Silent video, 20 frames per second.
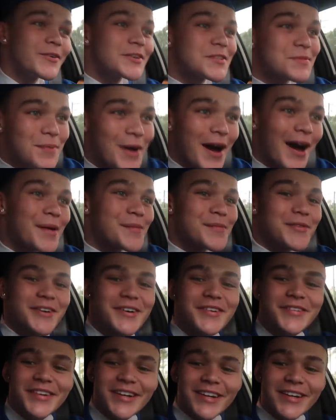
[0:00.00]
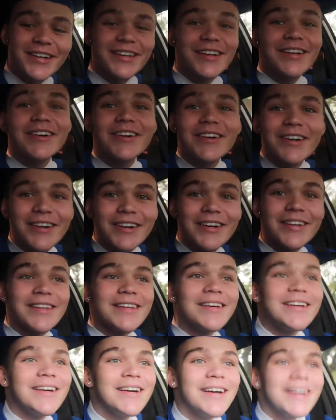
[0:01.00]
what's popping over there a little
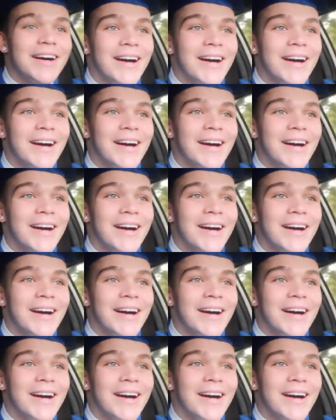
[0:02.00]
early.